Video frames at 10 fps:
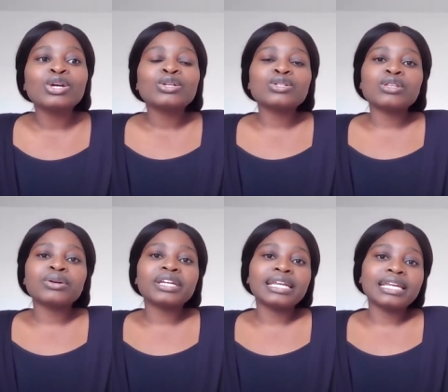to the
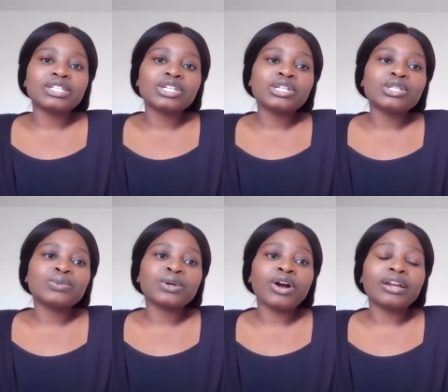
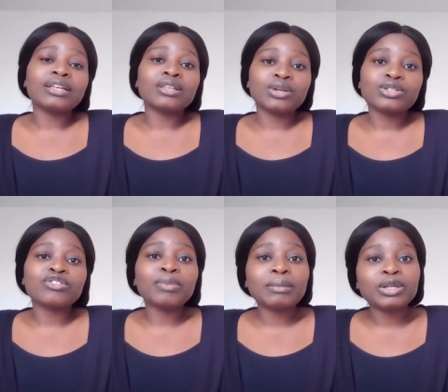regulations regarding the use
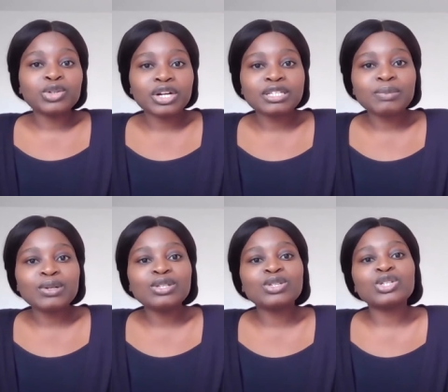of public
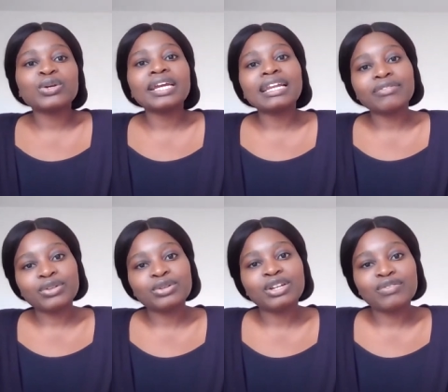transports during level
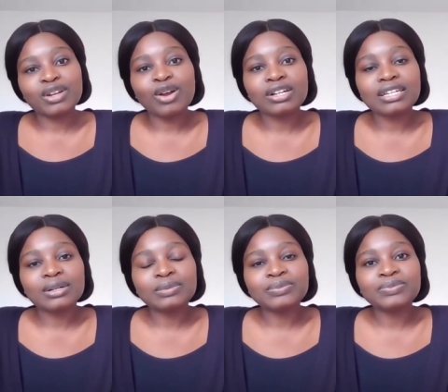3 of the
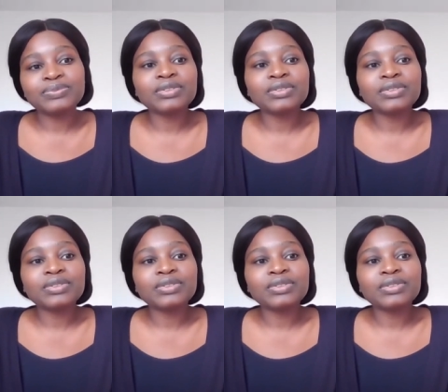lockdown.